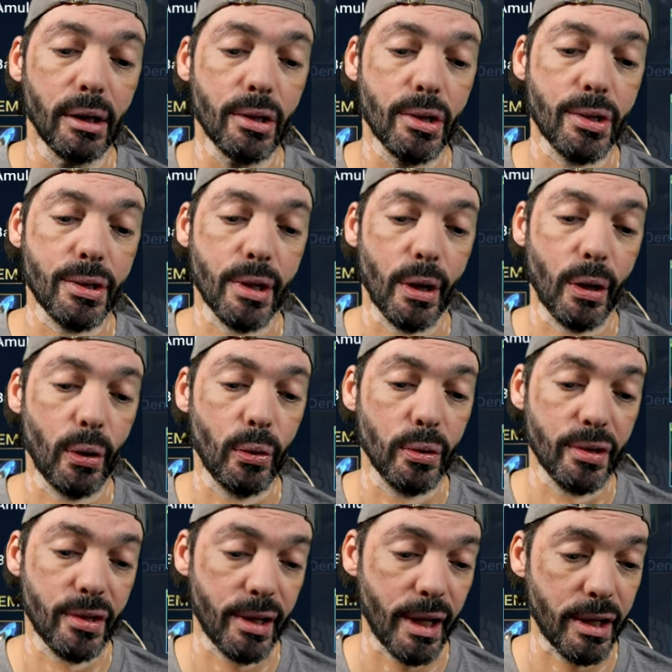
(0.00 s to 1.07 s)
So
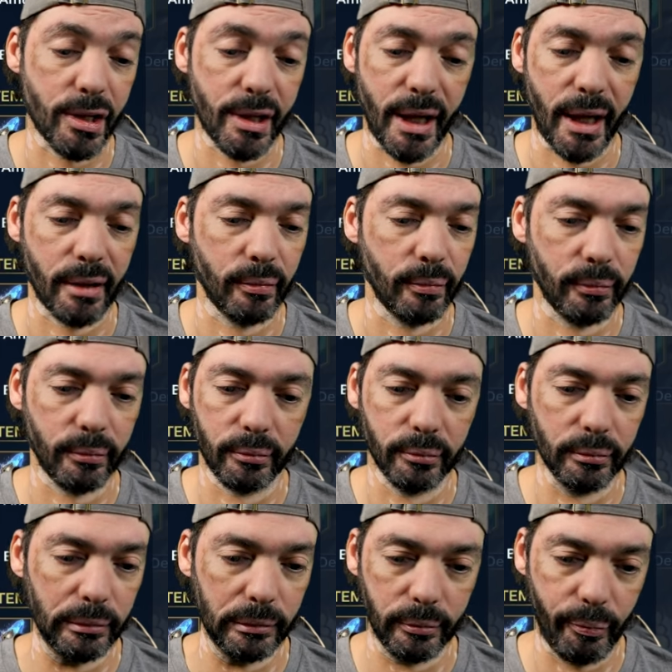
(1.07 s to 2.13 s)
stage 10,
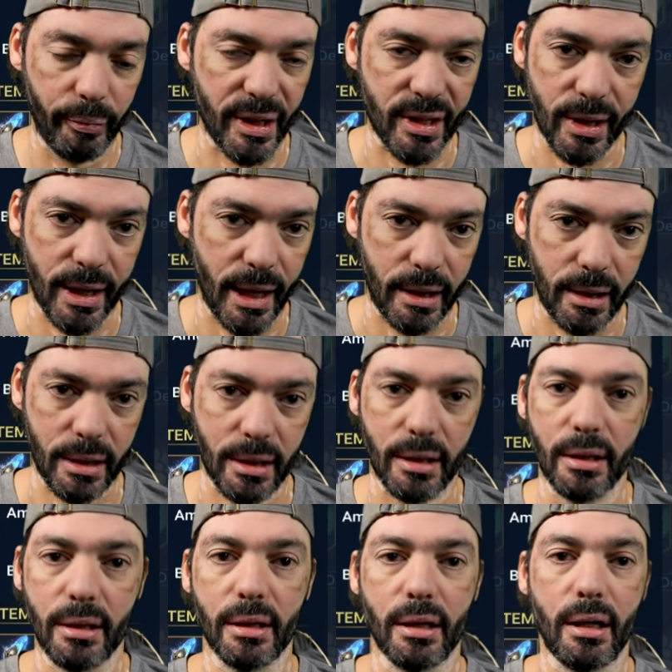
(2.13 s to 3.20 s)
piss cake.
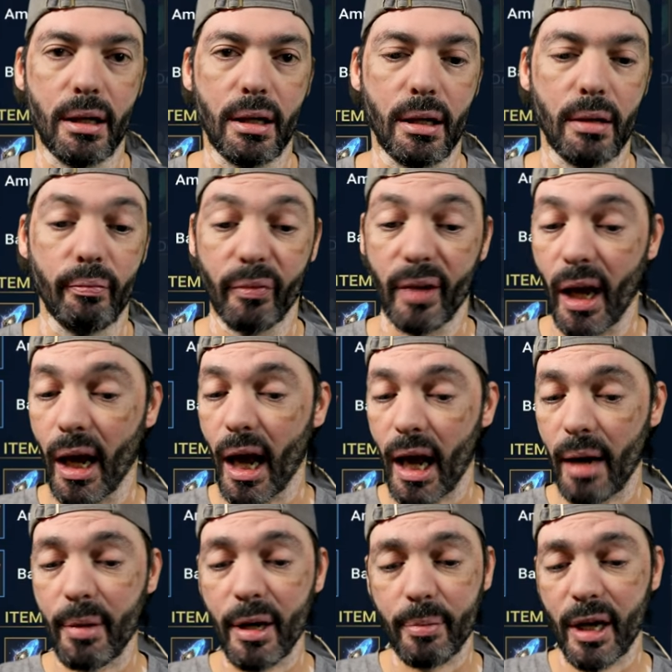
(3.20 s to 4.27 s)
I
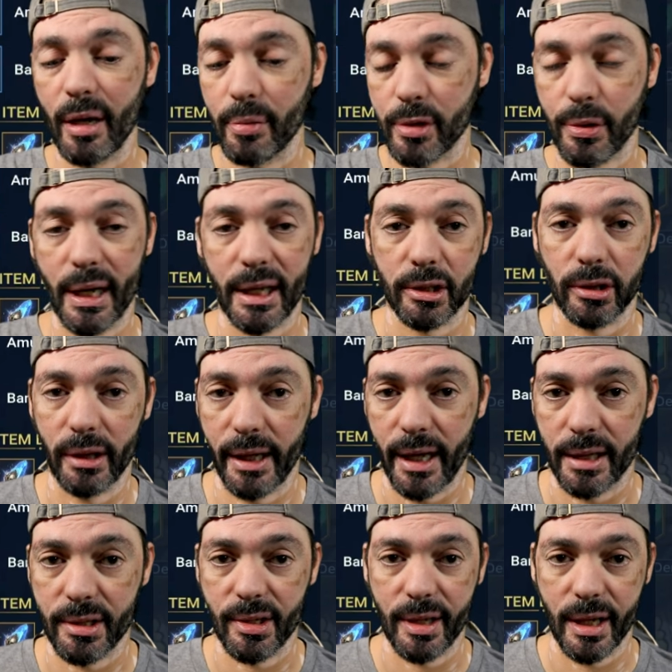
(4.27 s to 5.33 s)
may be able to actually
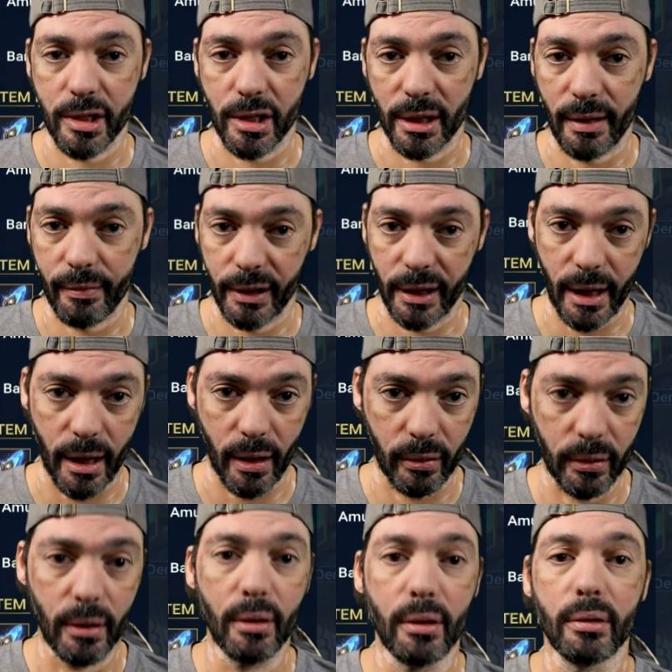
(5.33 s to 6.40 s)
get stage 11 now,
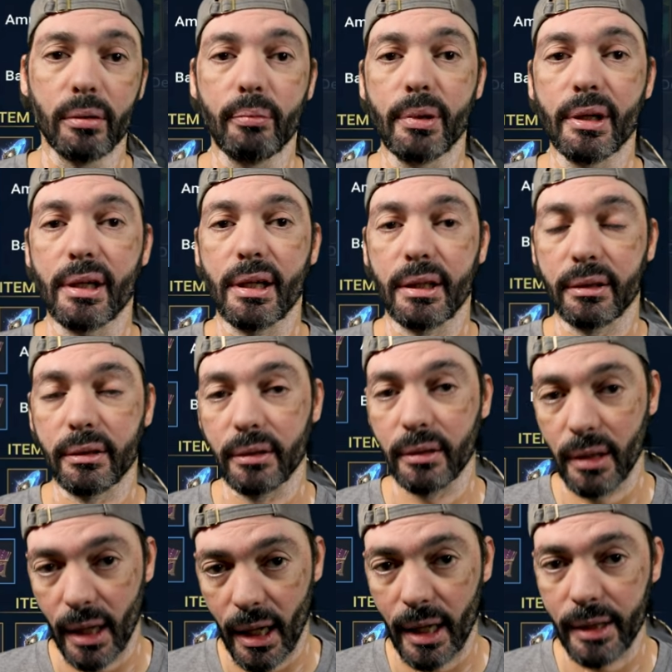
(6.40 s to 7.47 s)
but
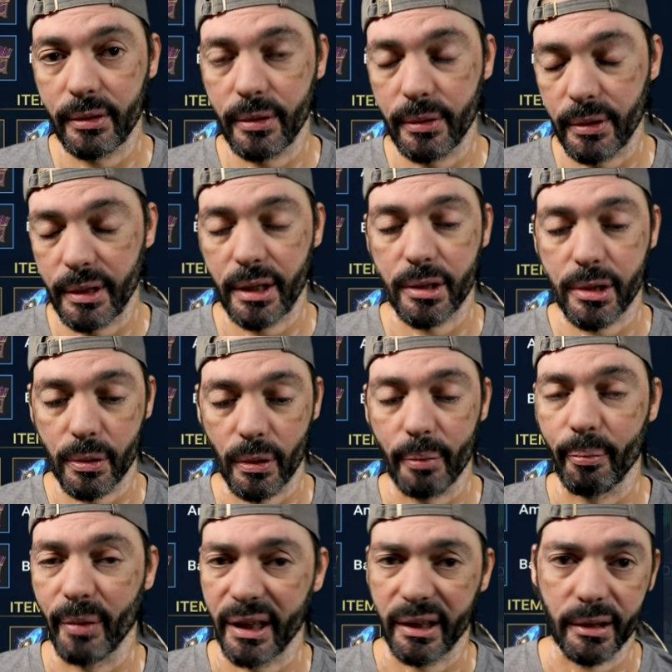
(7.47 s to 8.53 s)
I do need to
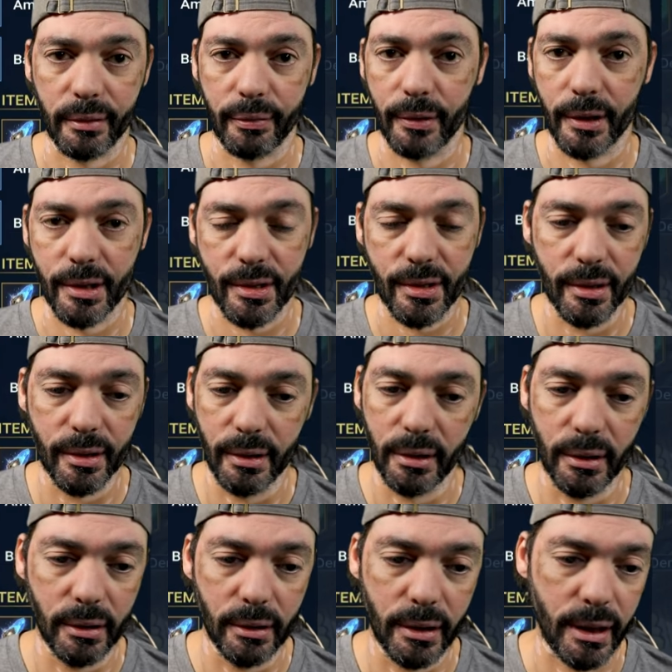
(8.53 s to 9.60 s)
up my gear first.
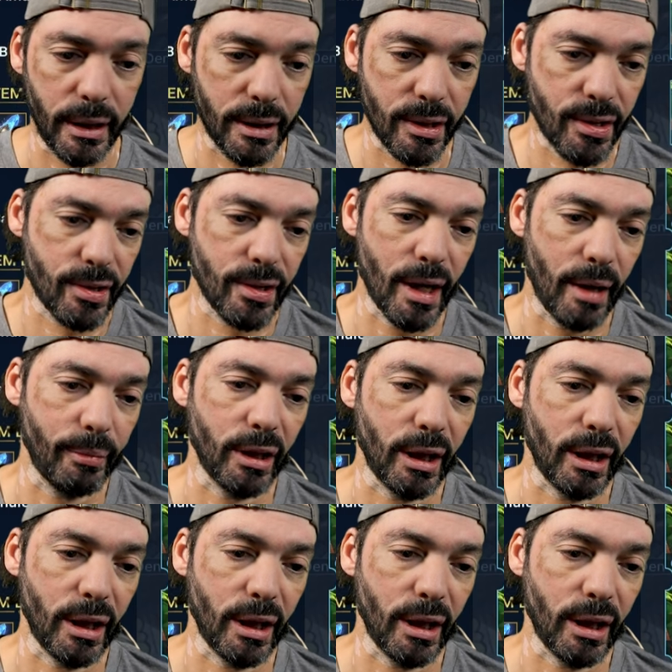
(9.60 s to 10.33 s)
I'm